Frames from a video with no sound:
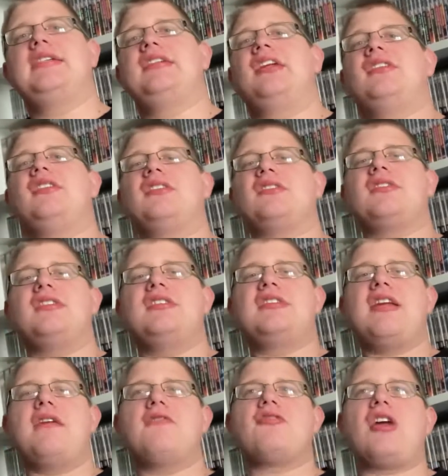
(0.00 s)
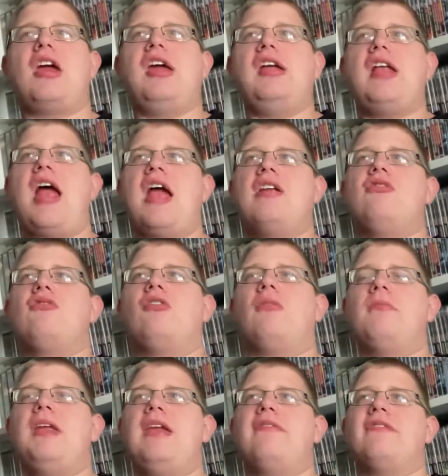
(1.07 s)
the Doctor and Sarah Jane end
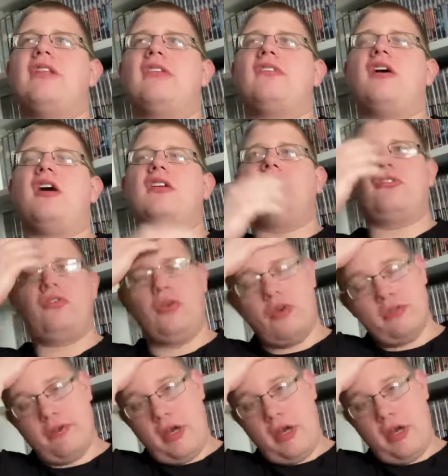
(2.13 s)
up leaving the TARDIS door